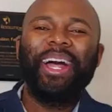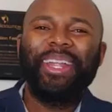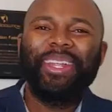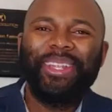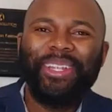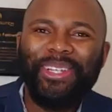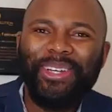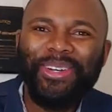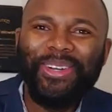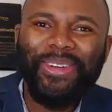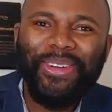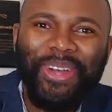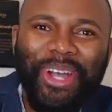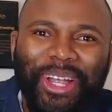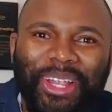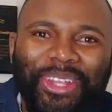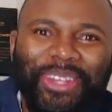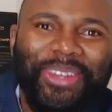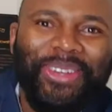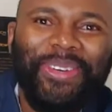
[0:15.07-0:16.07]
Hello,
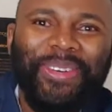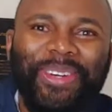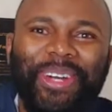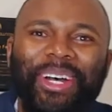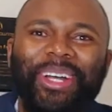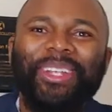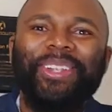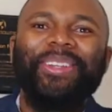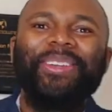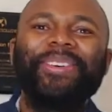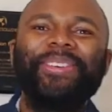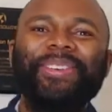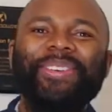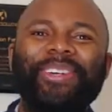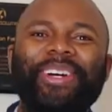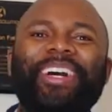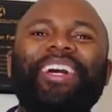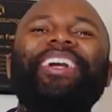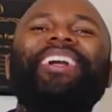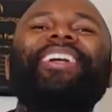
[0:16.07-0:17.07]
hello,
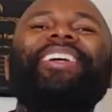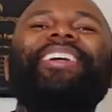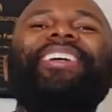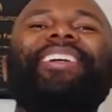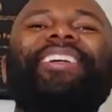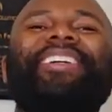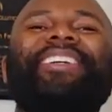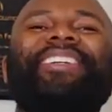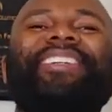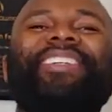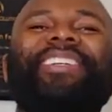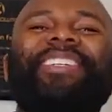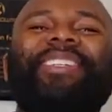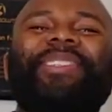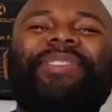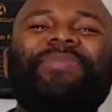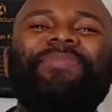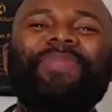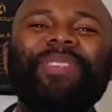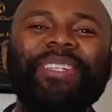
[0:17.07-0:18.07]
hello, hi,
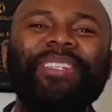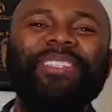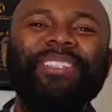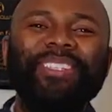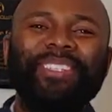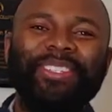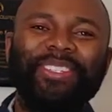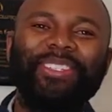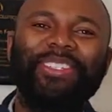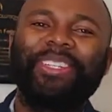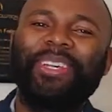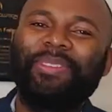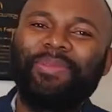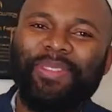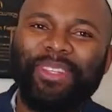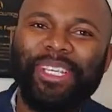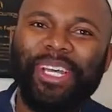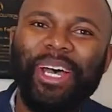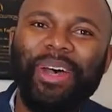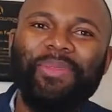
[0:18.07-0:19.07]
it's been some
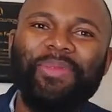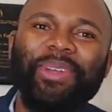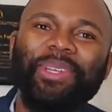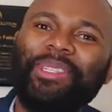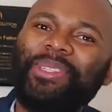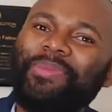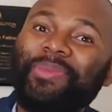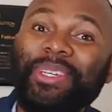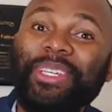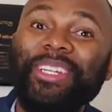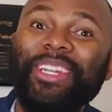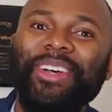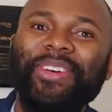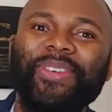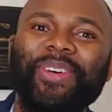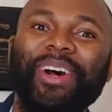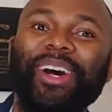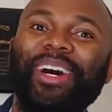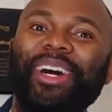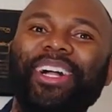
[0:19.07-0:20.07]
time, it's been a
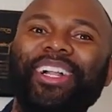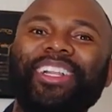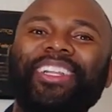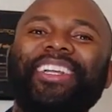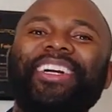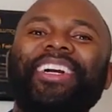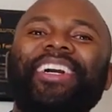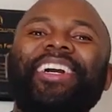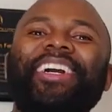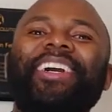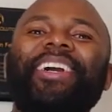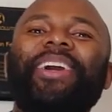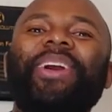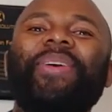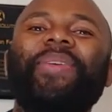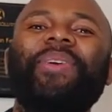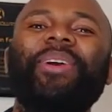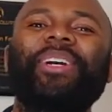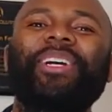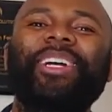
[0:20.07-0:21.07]
while.
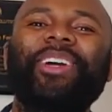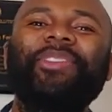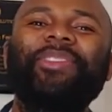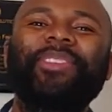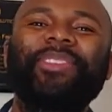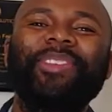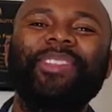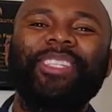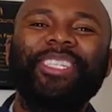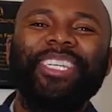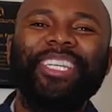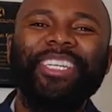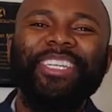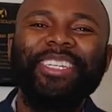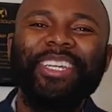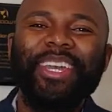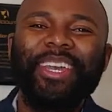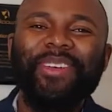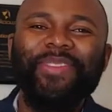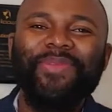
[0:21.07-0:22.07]
Welcome to
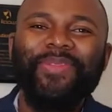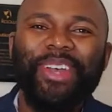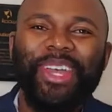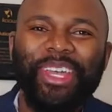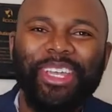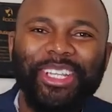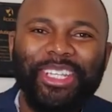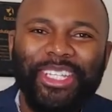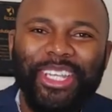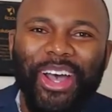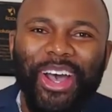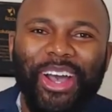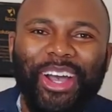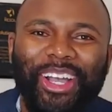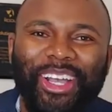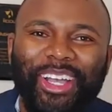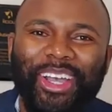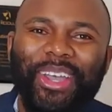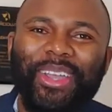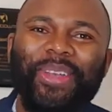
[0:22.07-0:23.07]
GMA
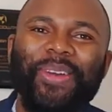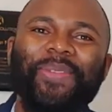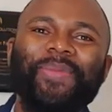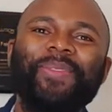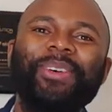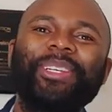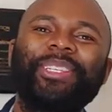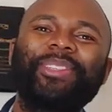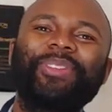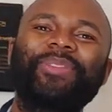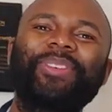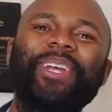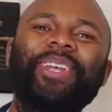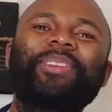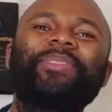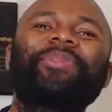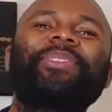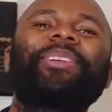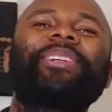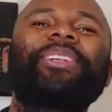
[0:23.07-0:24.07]
Talk, your most
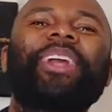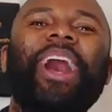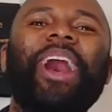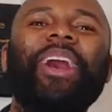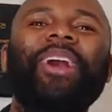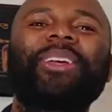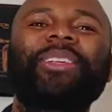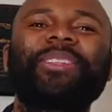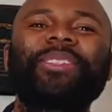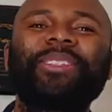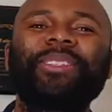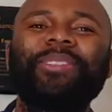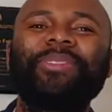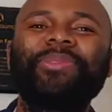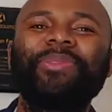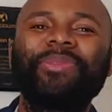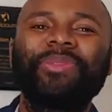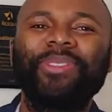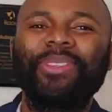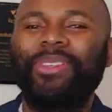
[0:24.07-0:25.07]
favorite
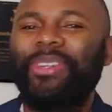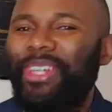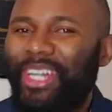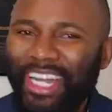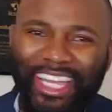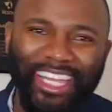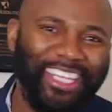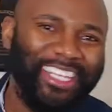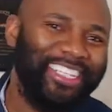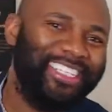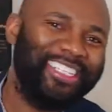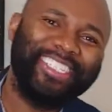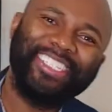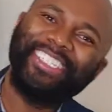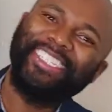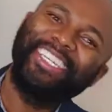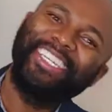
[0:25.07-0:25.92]
awesome great